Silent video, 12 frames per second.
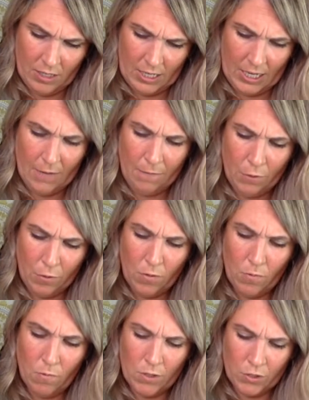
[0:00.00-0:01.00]
if they're
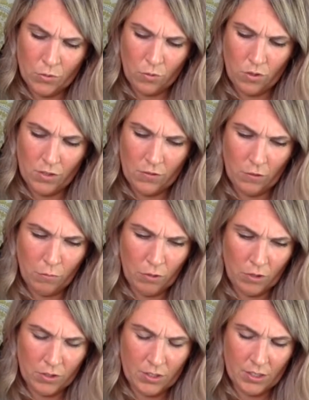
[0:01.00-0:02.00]
a resourceful
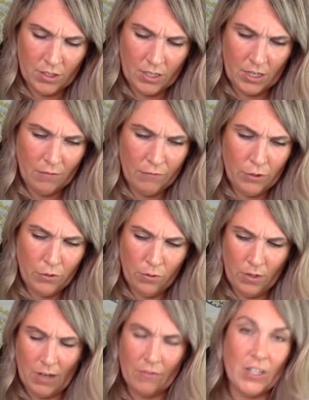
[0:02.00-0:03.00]
person, if you don't
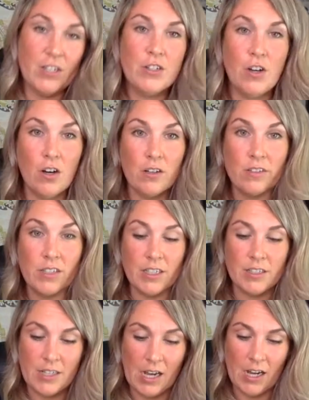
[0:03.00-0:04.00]
have any toxic
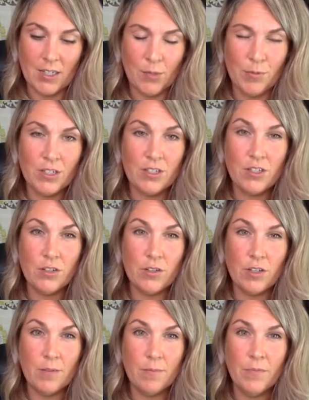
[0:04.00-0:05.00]
attachments to
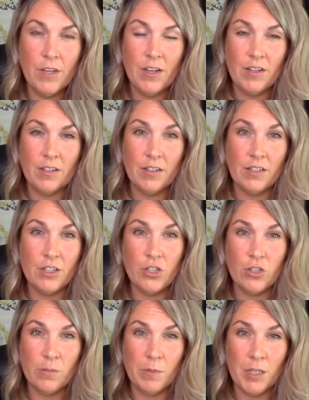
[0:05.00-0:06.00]
them, then they
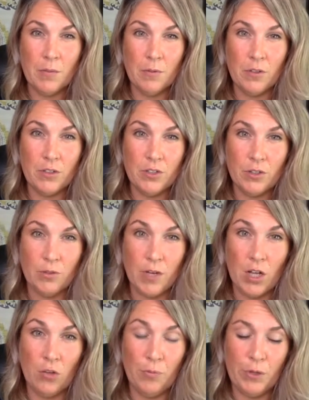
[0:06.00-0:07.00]
should be able to
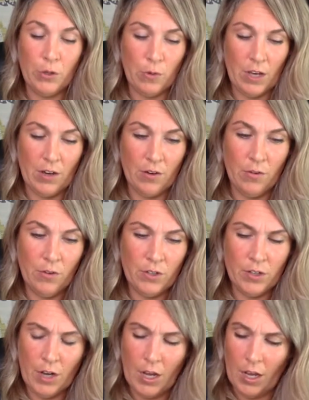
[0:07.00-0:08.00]
help you out
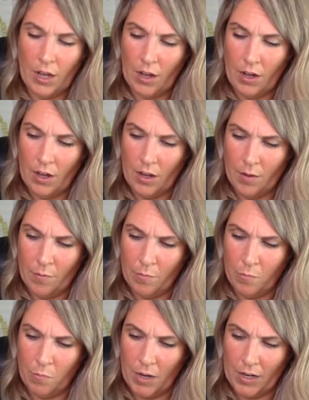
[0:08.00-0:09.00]

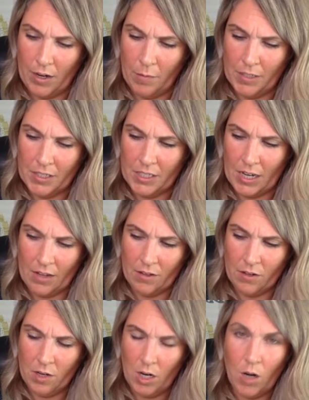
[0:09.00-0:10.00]
by coming
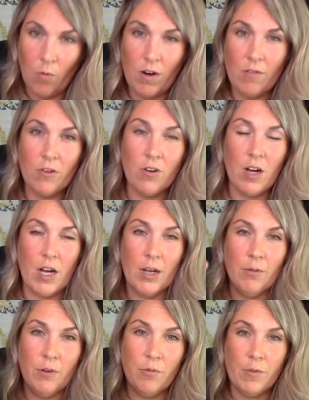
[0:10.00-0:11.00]
together. However, I
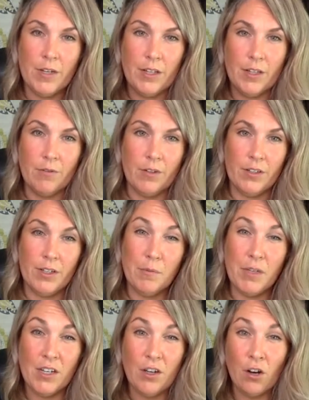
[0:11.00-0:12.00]
would really, really
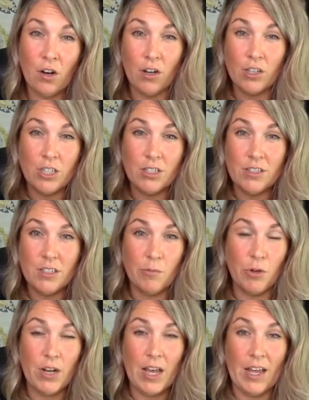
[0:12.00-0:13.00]
be cautious
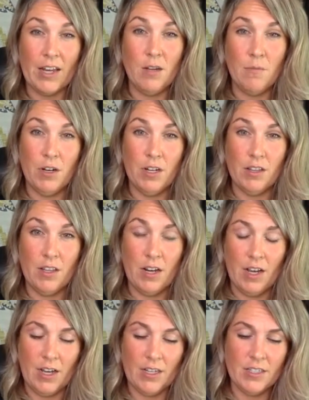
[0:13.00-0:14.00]
about anybody that
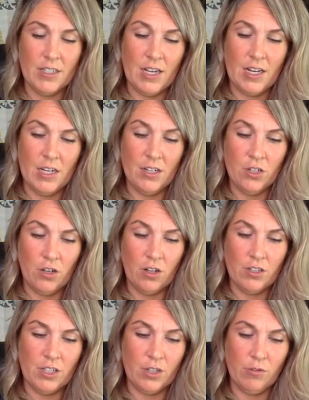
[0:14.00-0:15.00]
has any
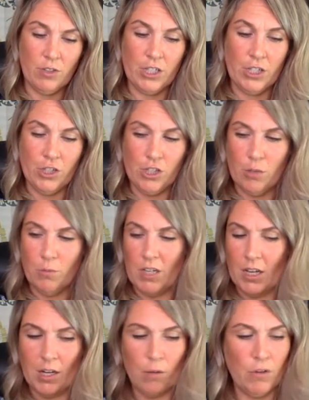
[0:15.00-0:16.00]
toxic relationship to
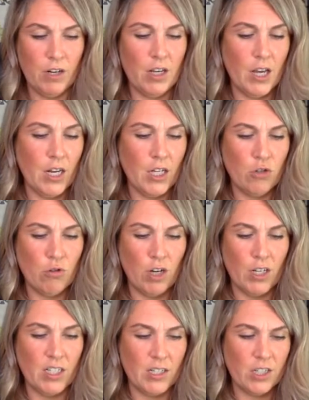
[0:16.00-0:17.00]
anybody, any drug
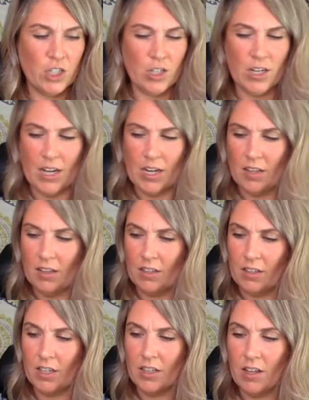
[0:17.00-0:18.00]
addiction, anything
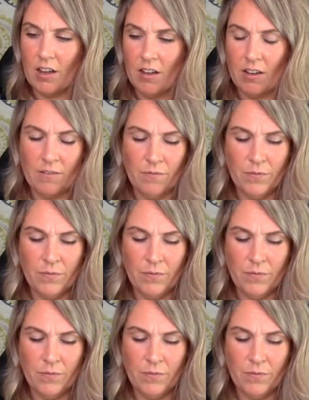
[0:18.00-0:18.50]
like that.